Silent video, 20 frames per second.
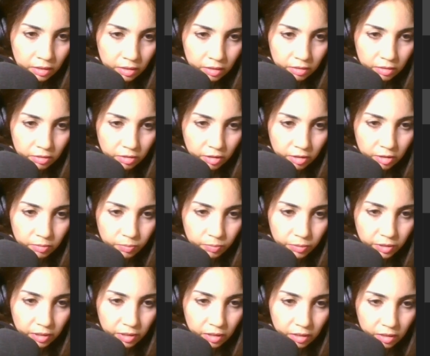
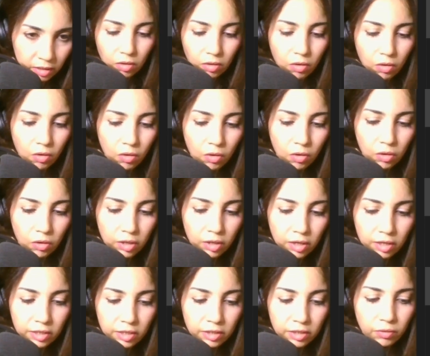typing all
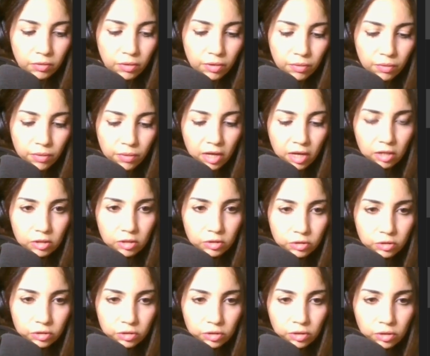
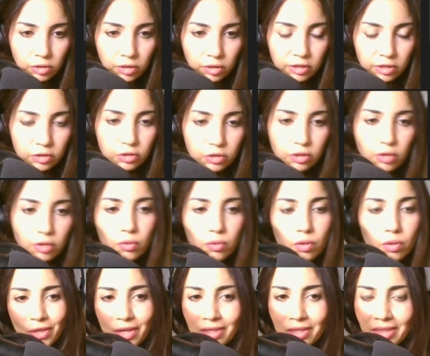URLs like so.
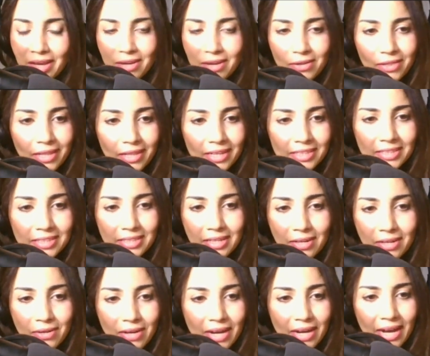Now let's
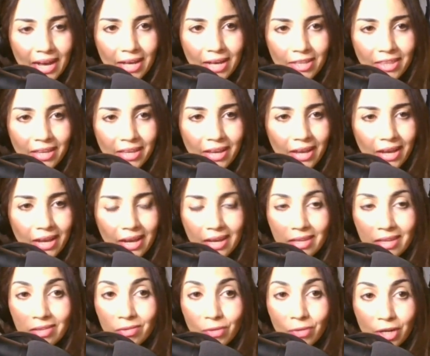go ahead
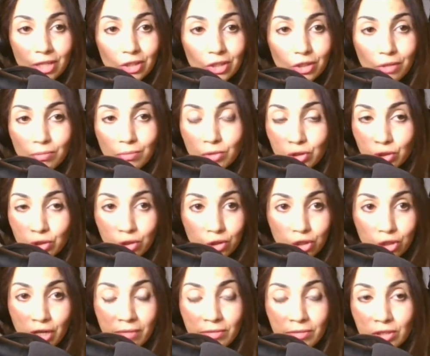and write some
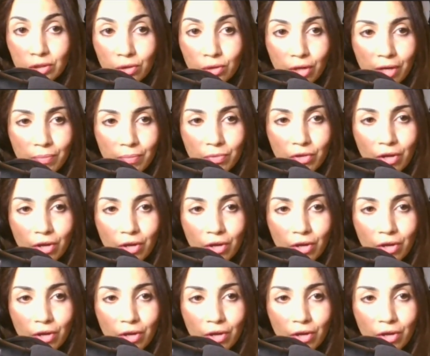JavaScript.